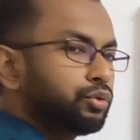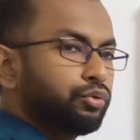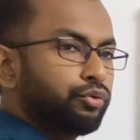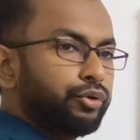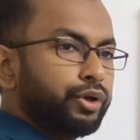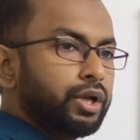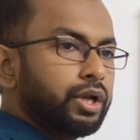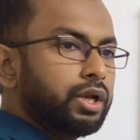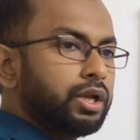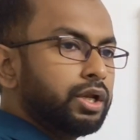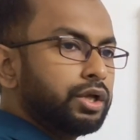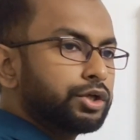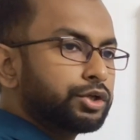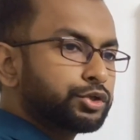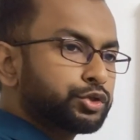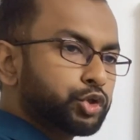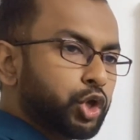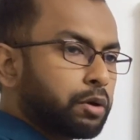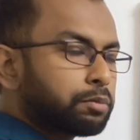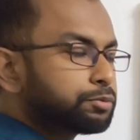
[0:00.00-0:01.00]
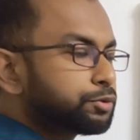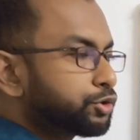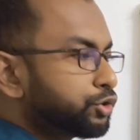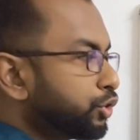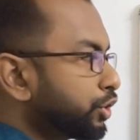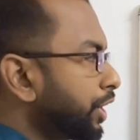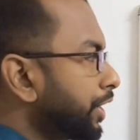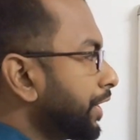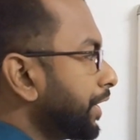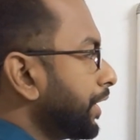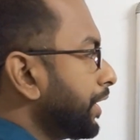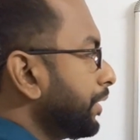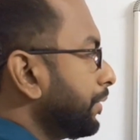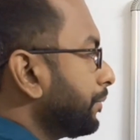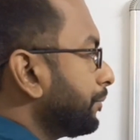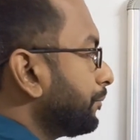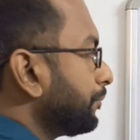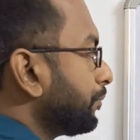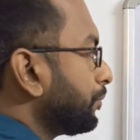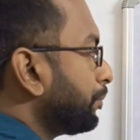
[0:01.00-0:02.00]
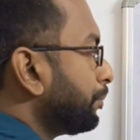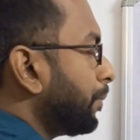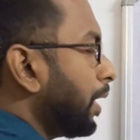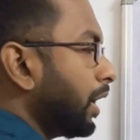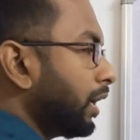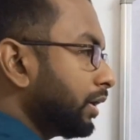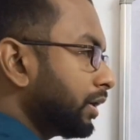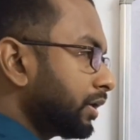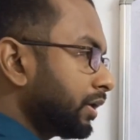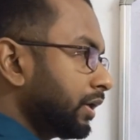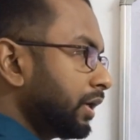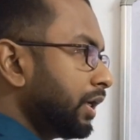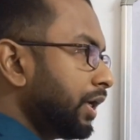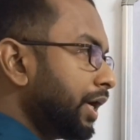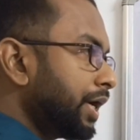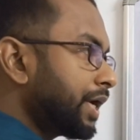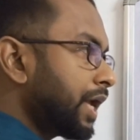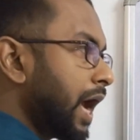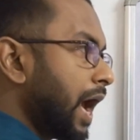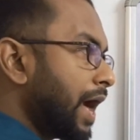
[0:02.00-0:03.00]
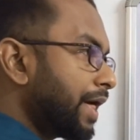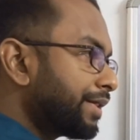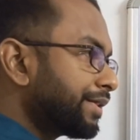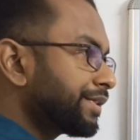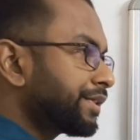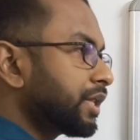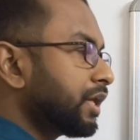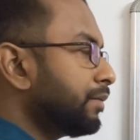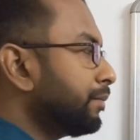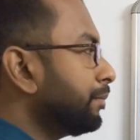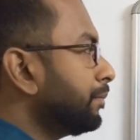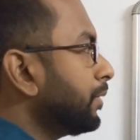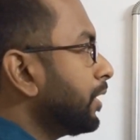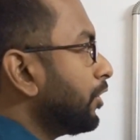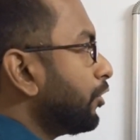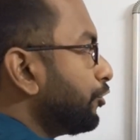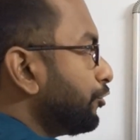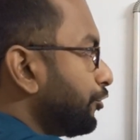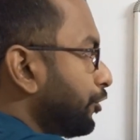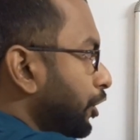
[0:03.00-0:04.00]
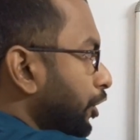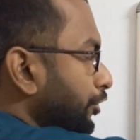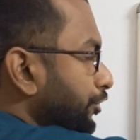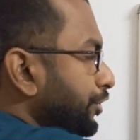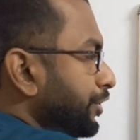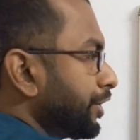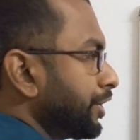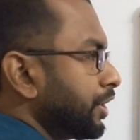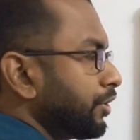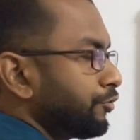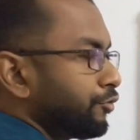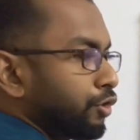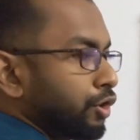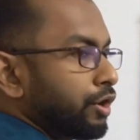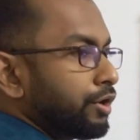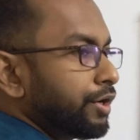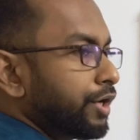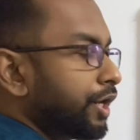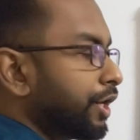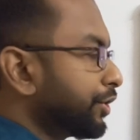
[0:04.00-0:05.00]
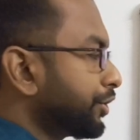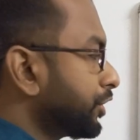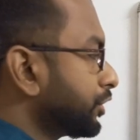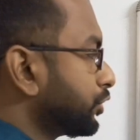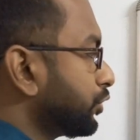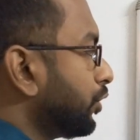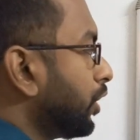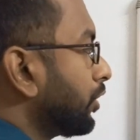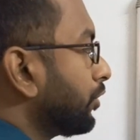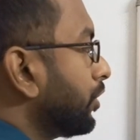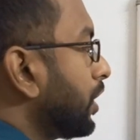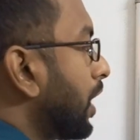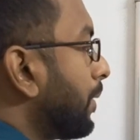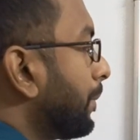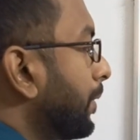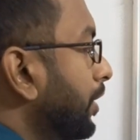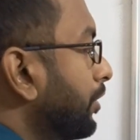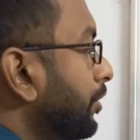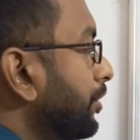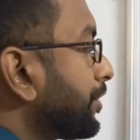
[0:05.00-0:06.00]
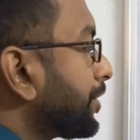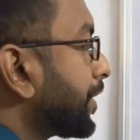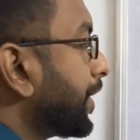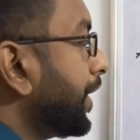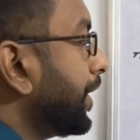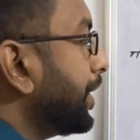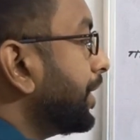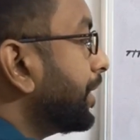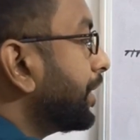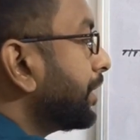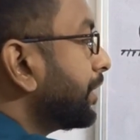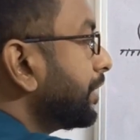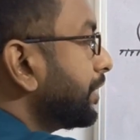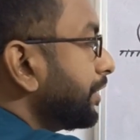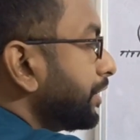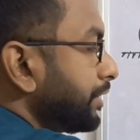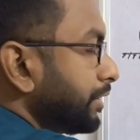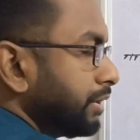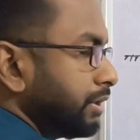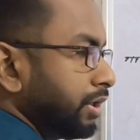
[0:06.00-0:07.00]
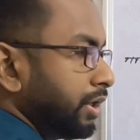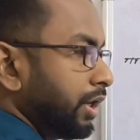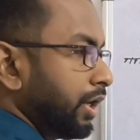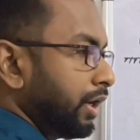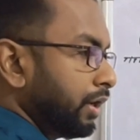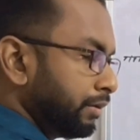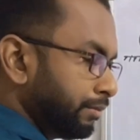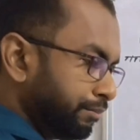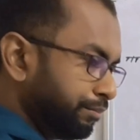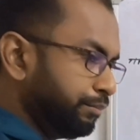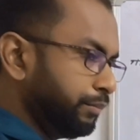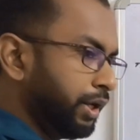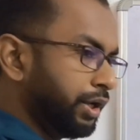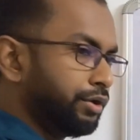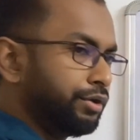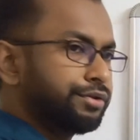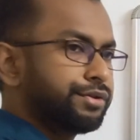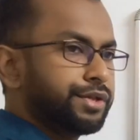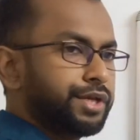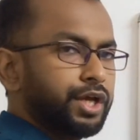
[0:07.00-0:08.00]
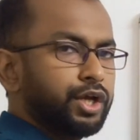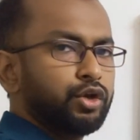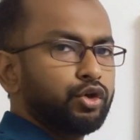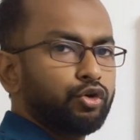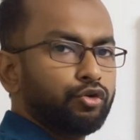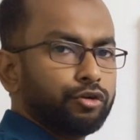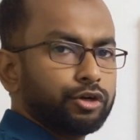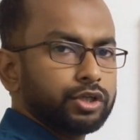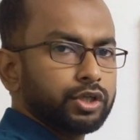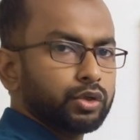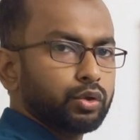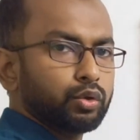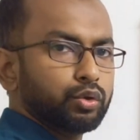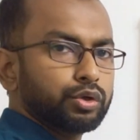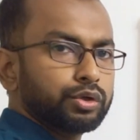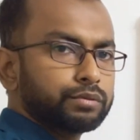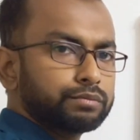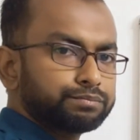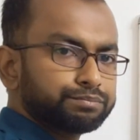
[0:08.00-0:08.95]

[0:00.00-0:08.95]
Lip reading: wheel stops rotating, but it has some velocity in the forward direction. So what will happen? It will skid. It will skid over the road.